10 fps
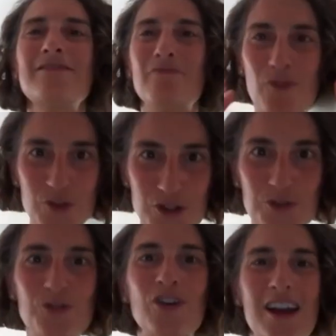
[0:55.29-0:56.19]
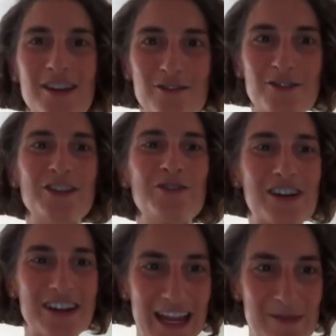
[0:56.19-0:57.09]
For sure, I know you
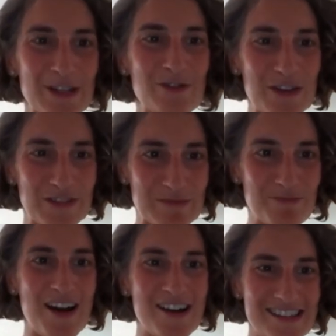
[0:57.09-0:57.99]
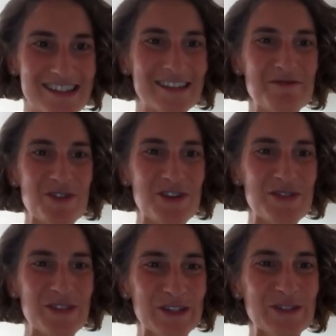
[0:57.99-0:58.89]
are aiming to have impact in
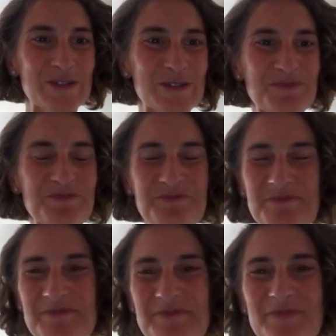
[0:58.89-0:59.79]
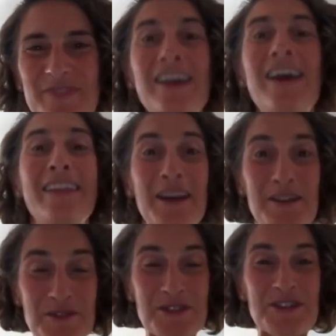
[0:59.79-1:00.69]
whatever you do. And I
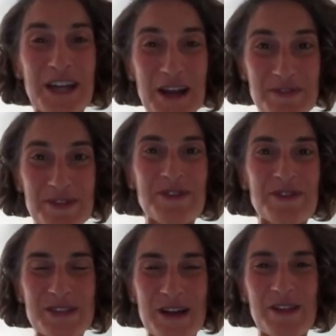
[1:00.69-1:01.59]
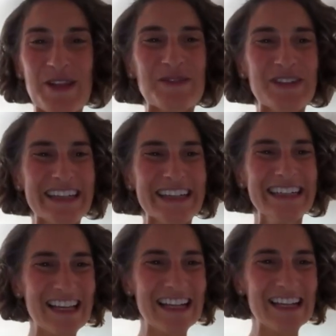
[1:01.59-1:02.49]
know you're coming from South Africa.
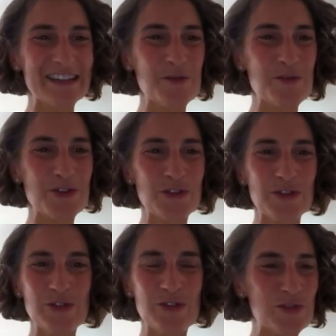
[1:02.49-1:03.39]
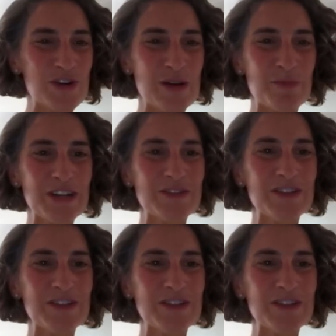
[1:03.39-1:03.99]
I led the word to you for a brief